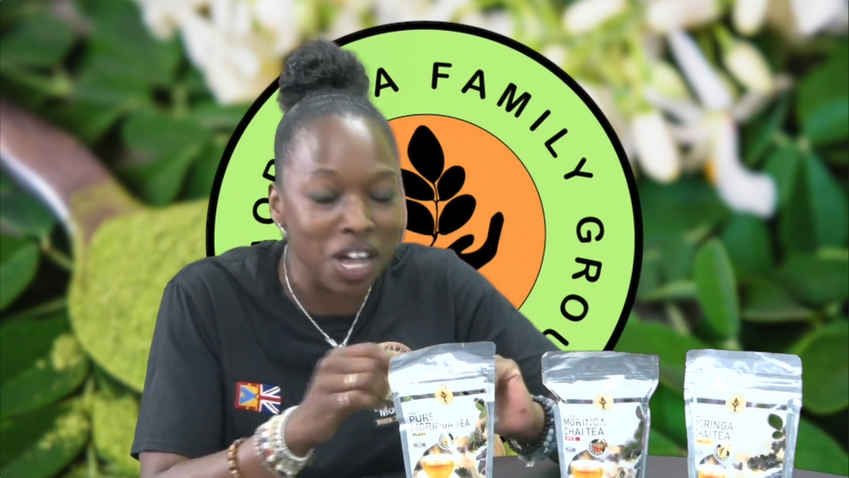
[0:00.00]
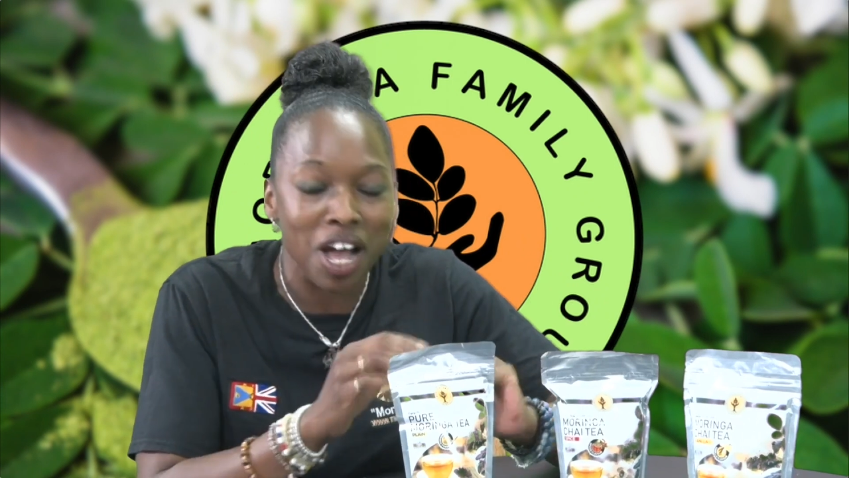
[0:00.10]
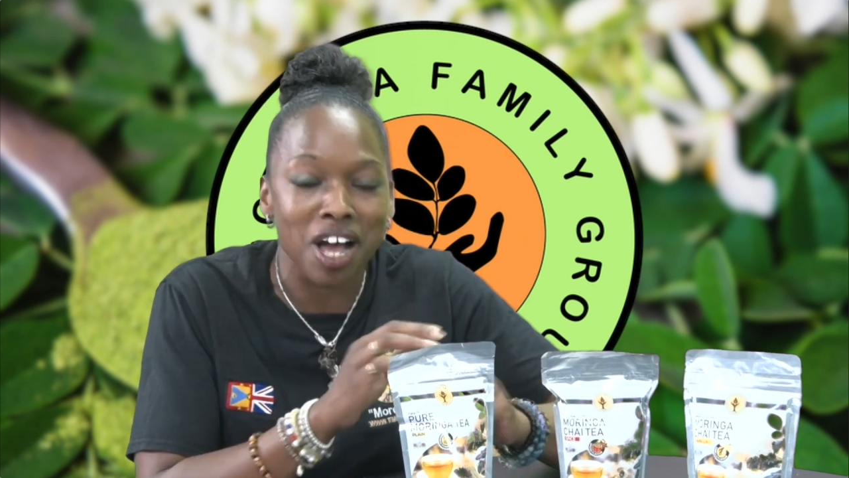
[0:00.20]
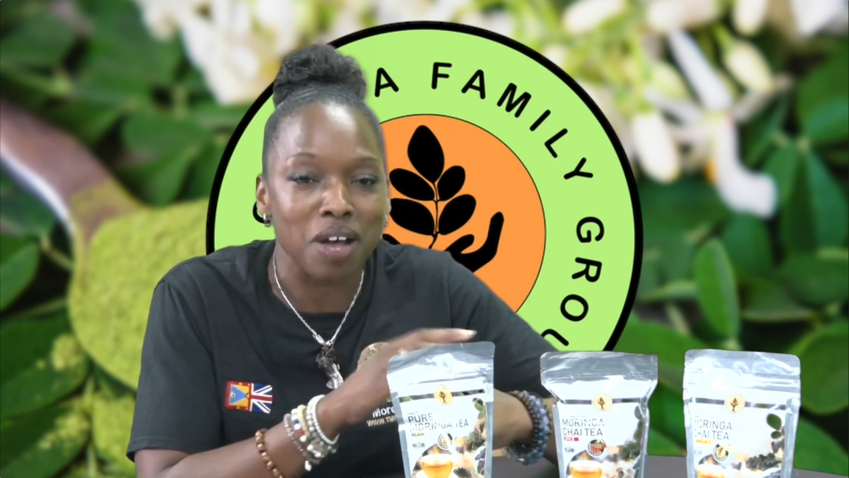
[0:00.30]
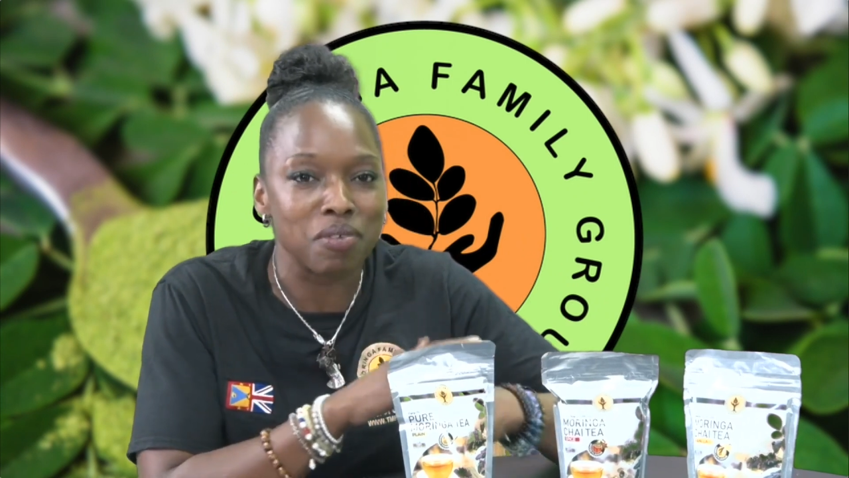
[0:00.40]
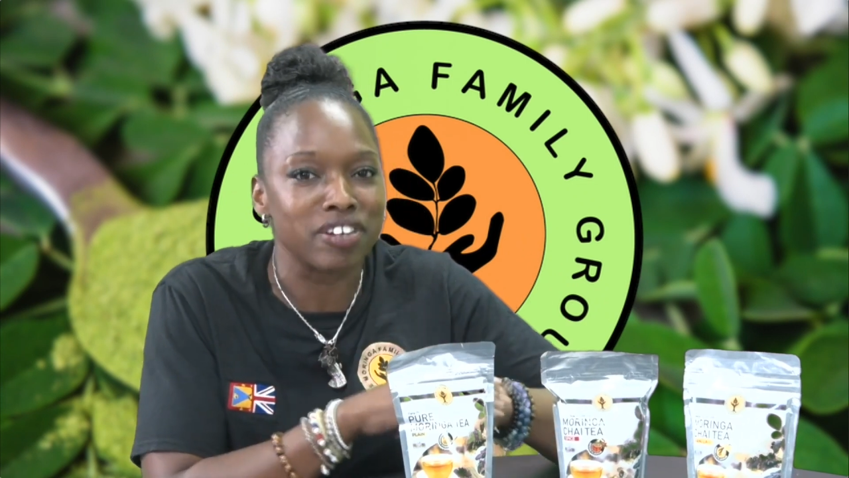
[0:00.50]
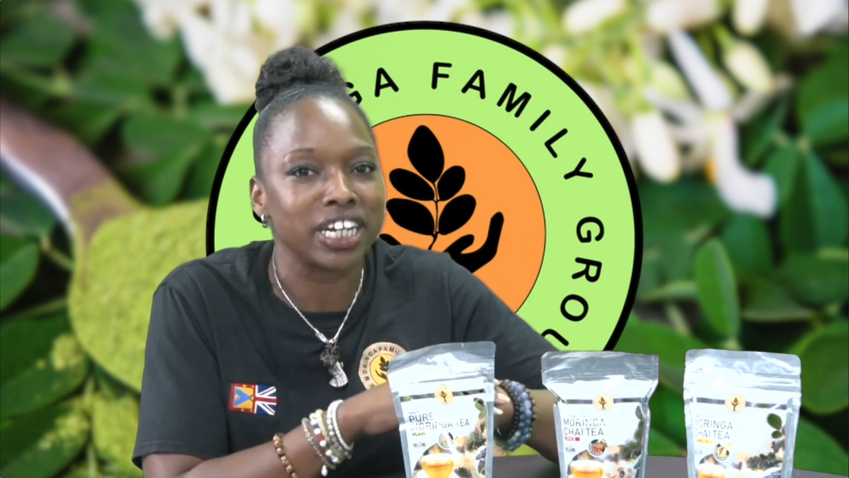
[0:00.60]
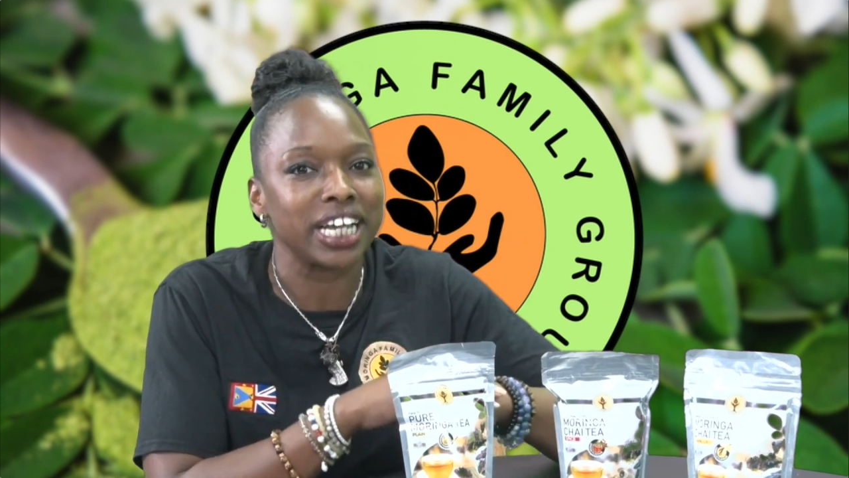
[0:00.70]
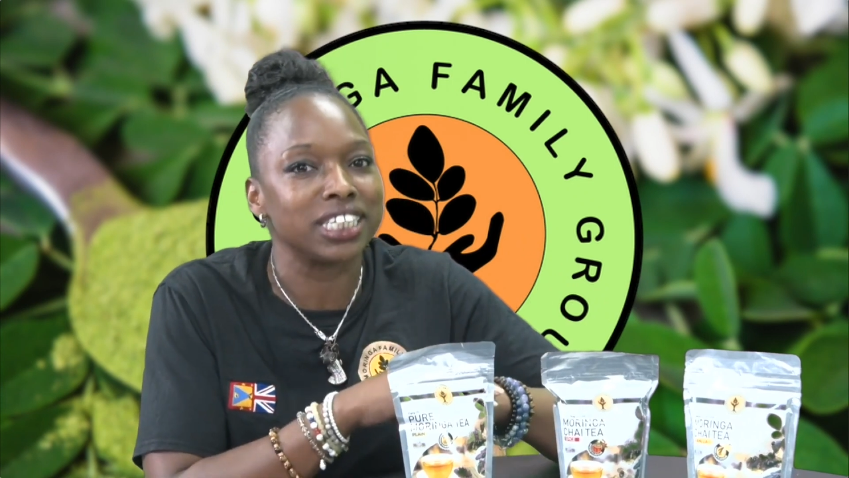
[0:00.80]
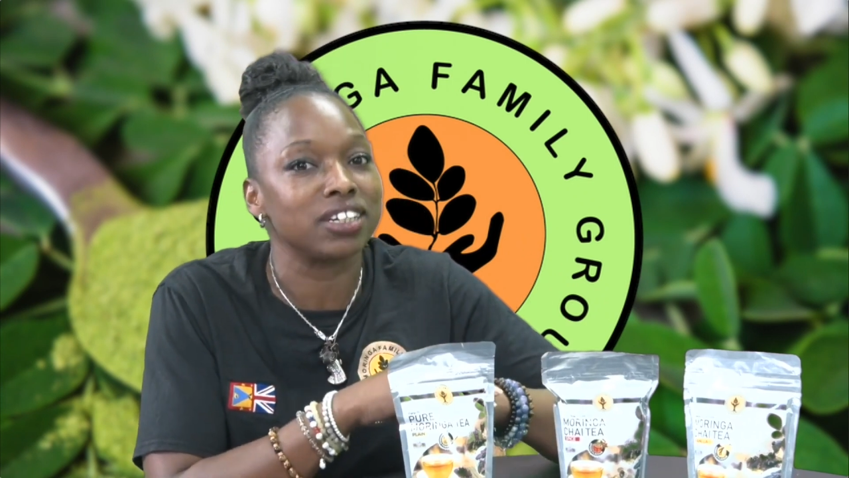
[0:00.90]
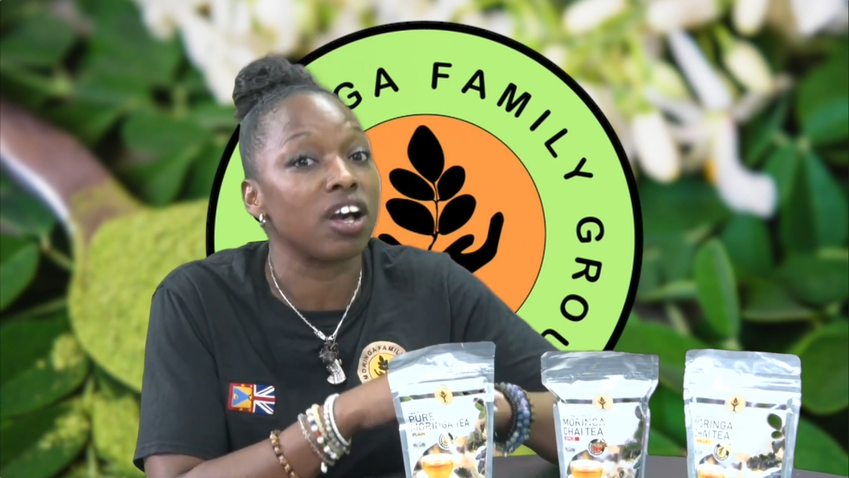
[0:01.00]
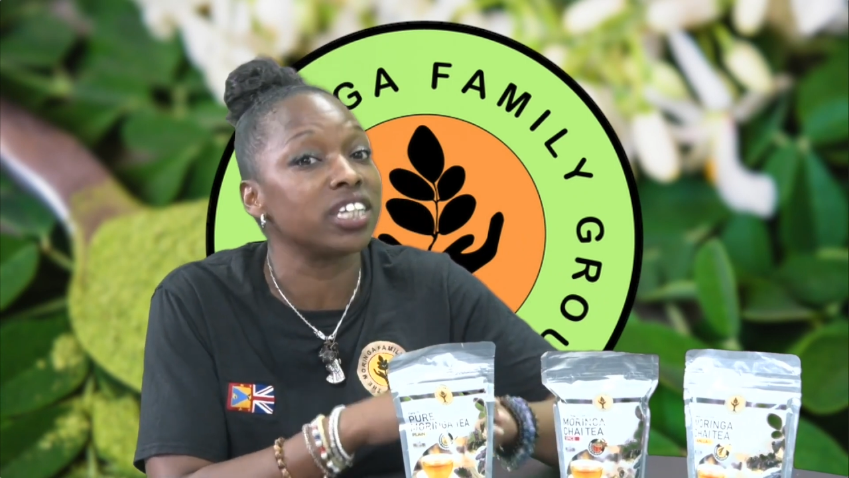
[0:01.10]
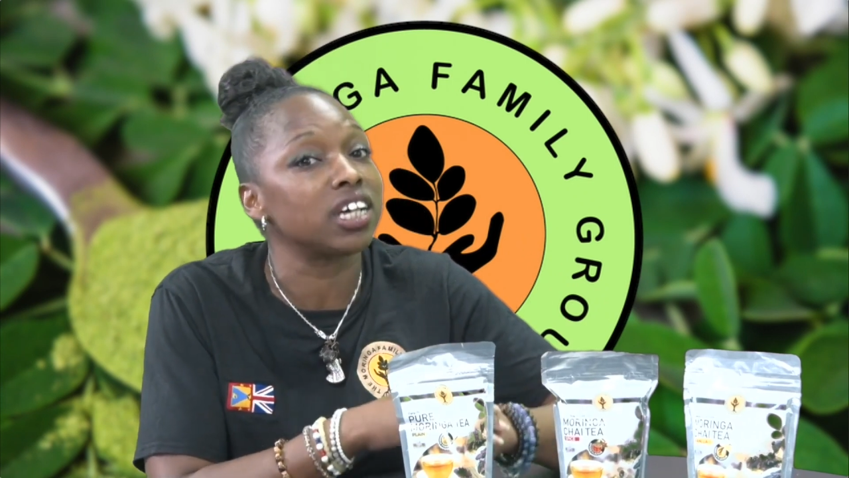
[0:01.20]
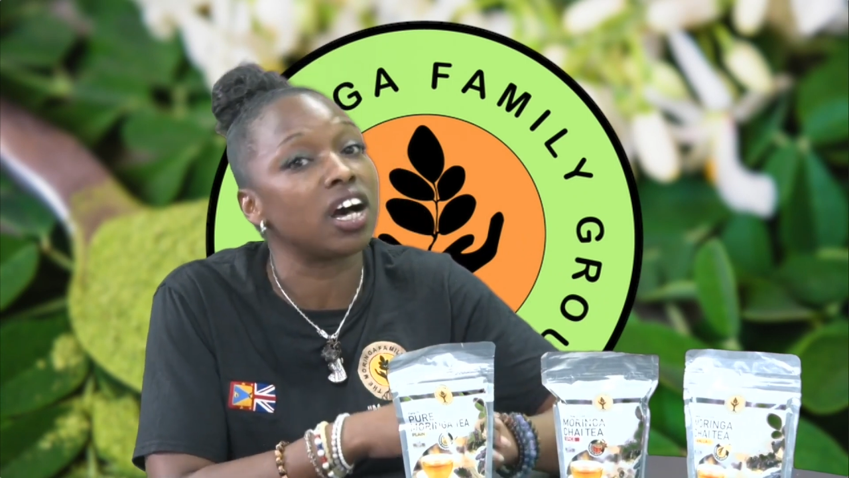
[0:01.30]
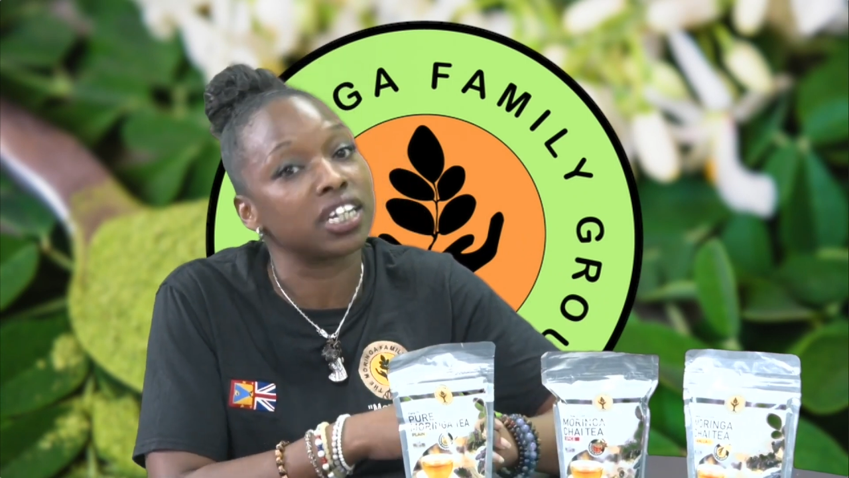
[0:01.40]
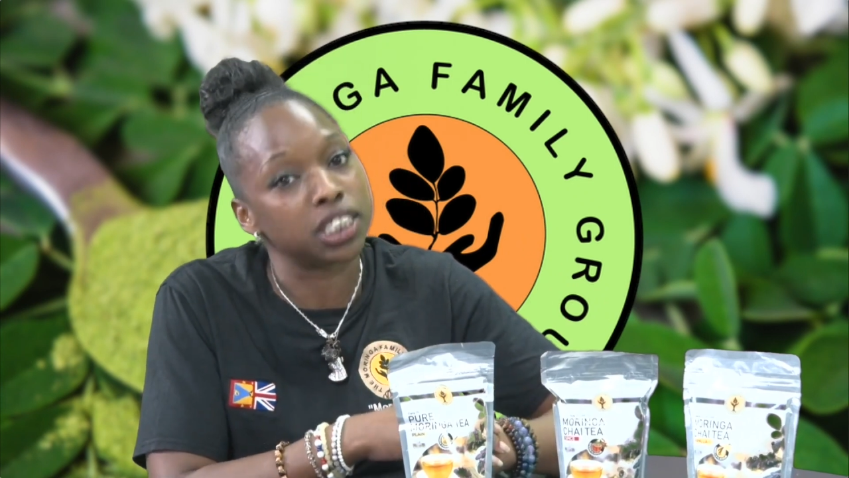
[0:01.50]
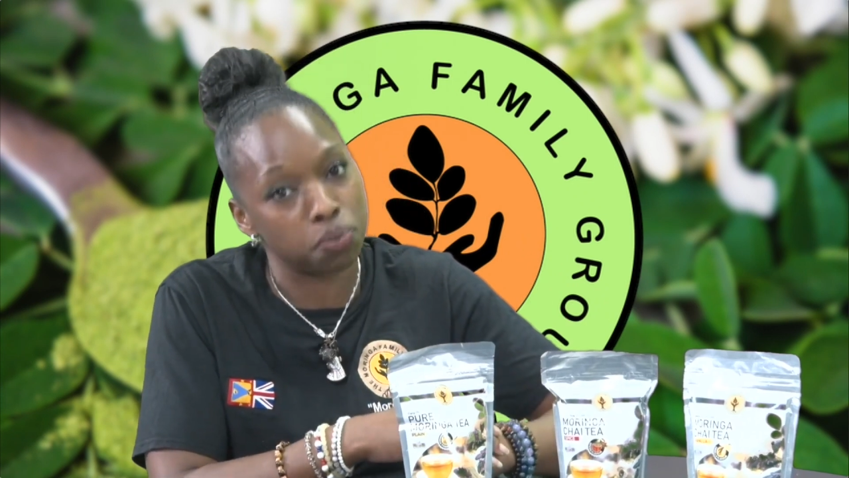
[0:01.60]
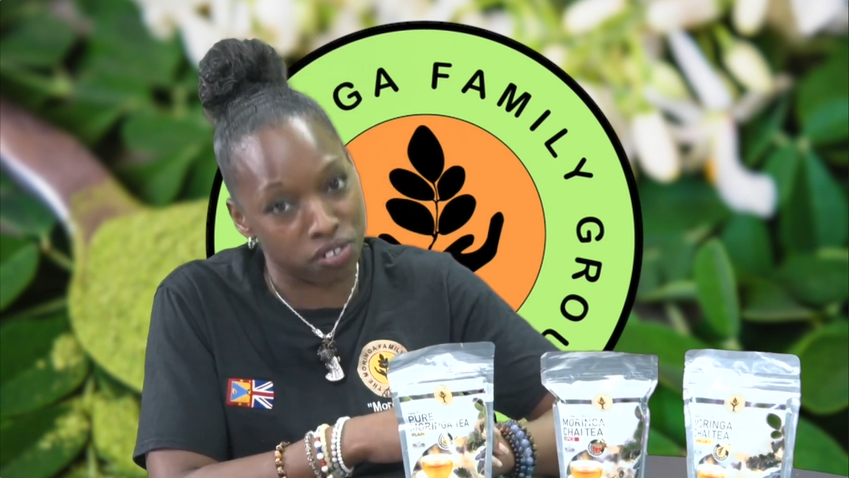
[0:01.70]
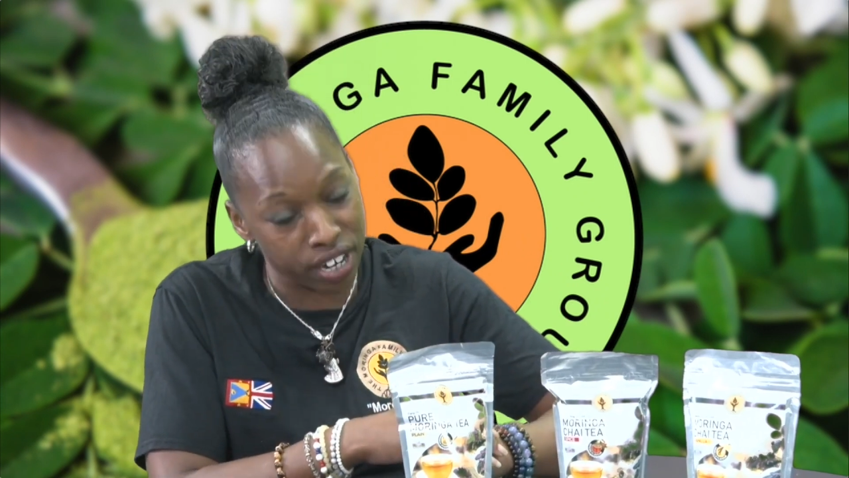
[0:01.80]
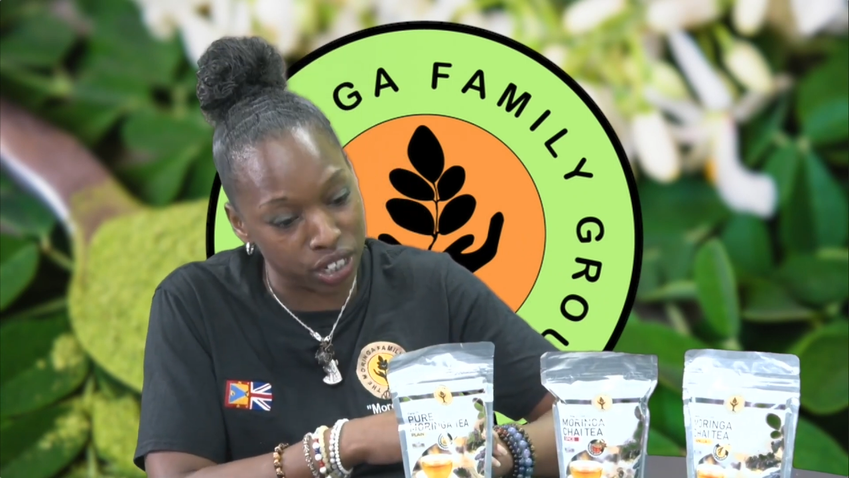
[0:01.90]
Moringa is a hearty
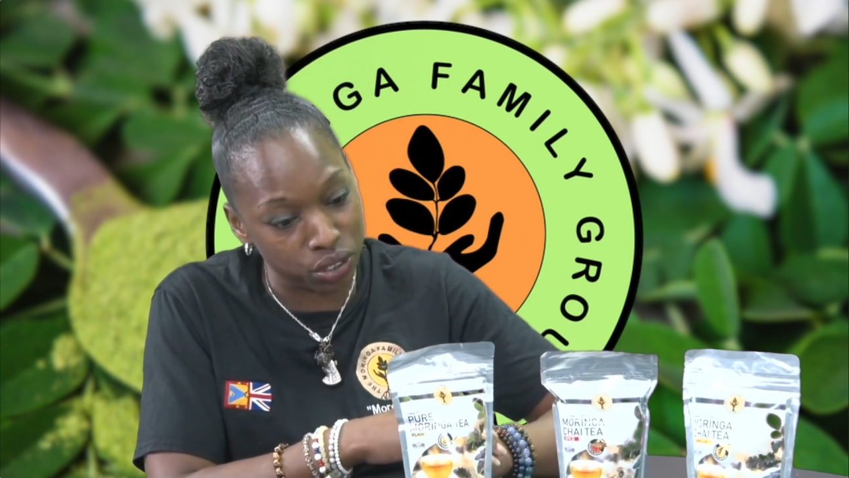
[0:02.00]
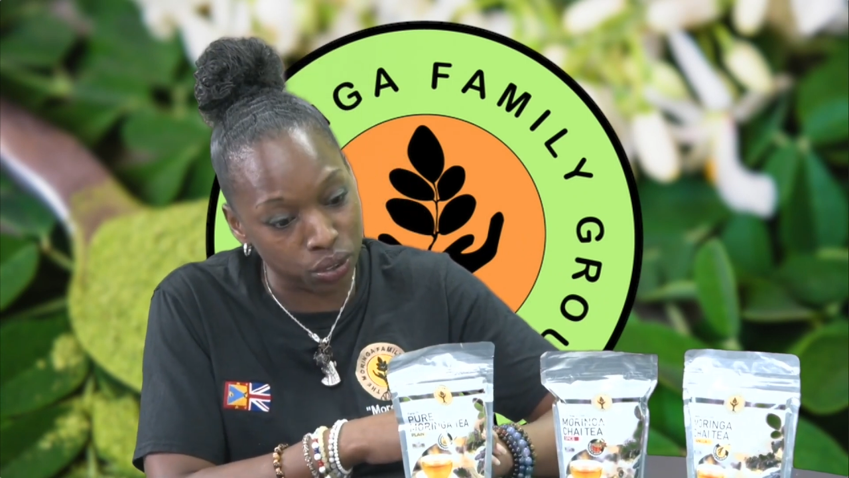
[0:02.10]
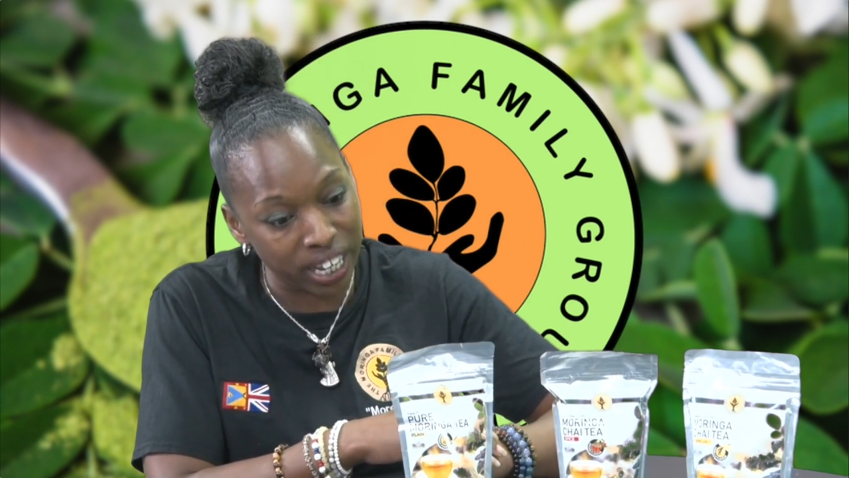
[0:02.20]
perennial.